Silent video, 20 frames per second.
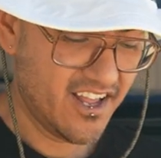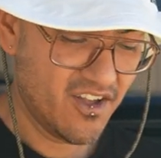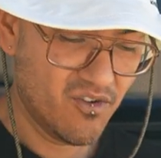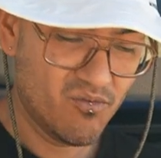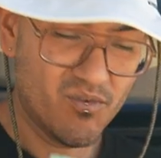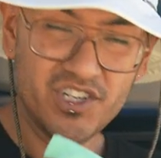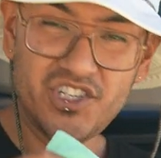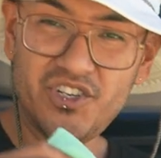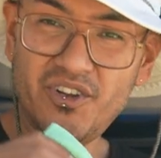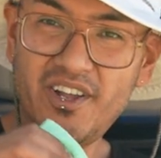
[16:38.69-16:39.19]

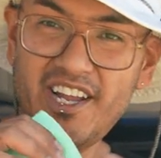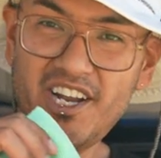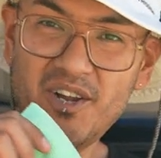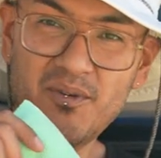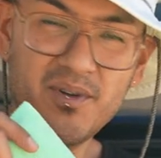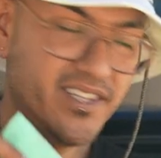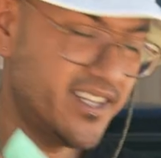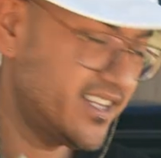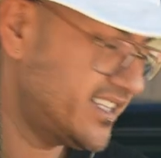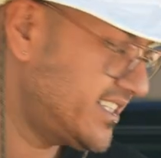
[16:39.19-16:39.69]
Once you hit it
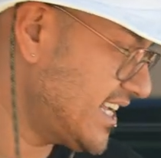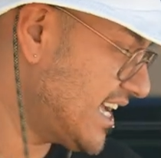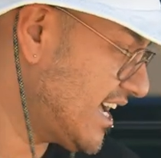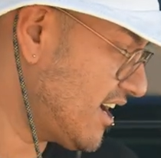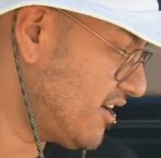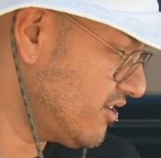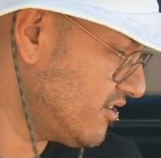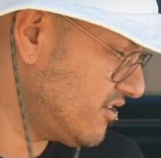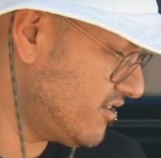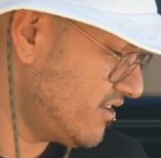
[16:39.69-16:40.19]
with this
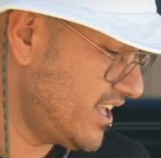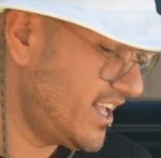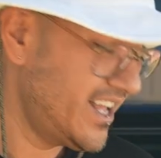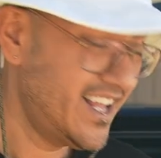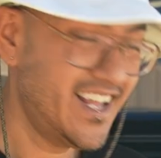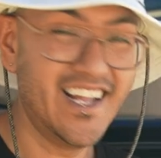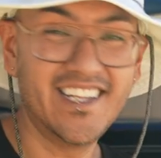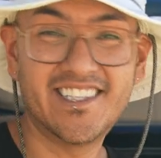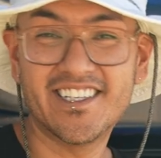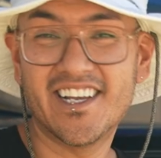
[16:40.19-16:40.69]
towel,
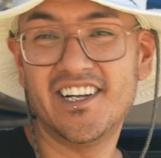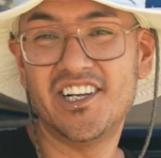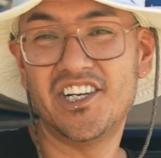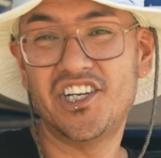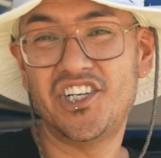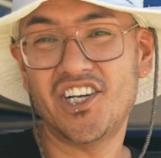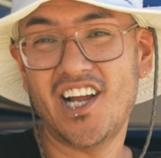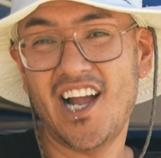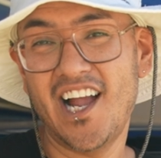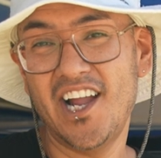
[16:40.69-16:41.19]
it's gonna
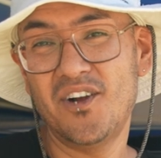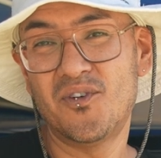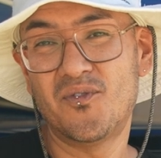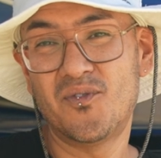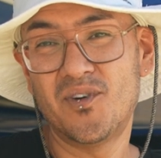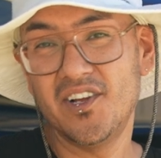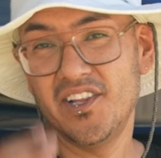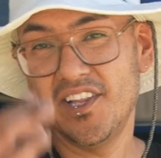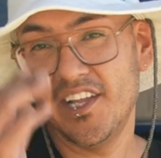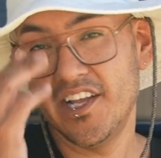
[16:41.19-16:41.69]
shine
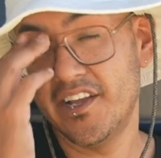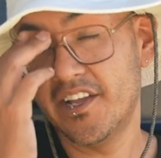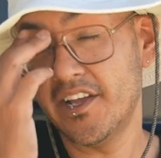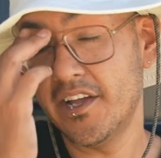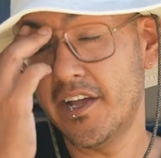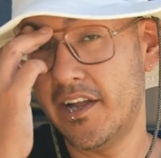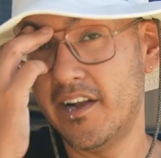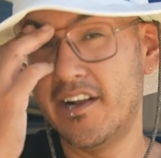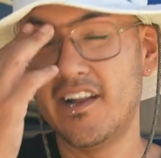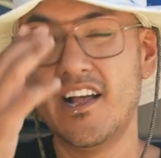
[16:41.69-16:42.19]
really
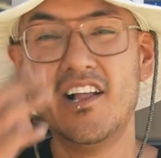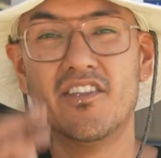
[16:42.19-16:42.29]
good.